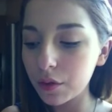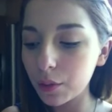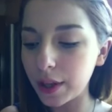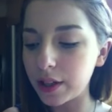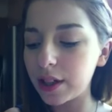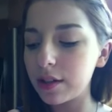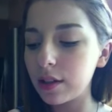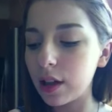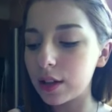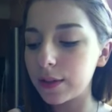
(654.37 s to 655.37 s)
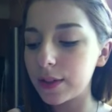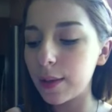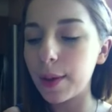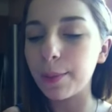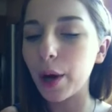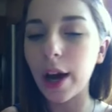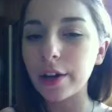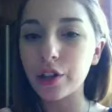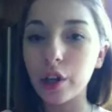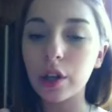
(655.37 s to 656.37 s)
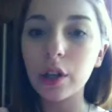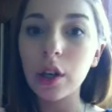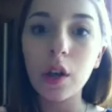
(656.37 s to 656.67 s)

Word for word: Wait, did I say Last of Us? I mean Bioshock.